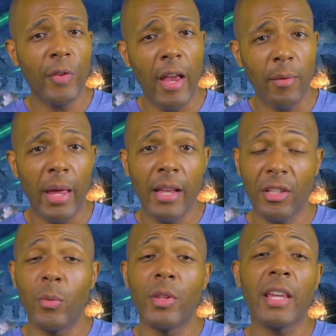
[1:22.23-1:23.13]
fan
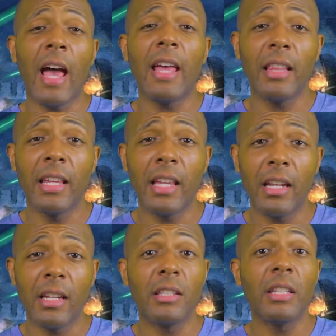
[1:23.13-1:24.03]
base and with Kathleen
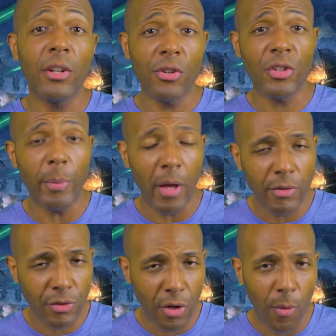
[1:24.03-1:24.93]
Kennedy's leadership
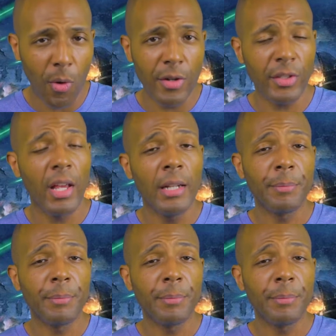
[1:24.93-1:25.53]
of Star Wars,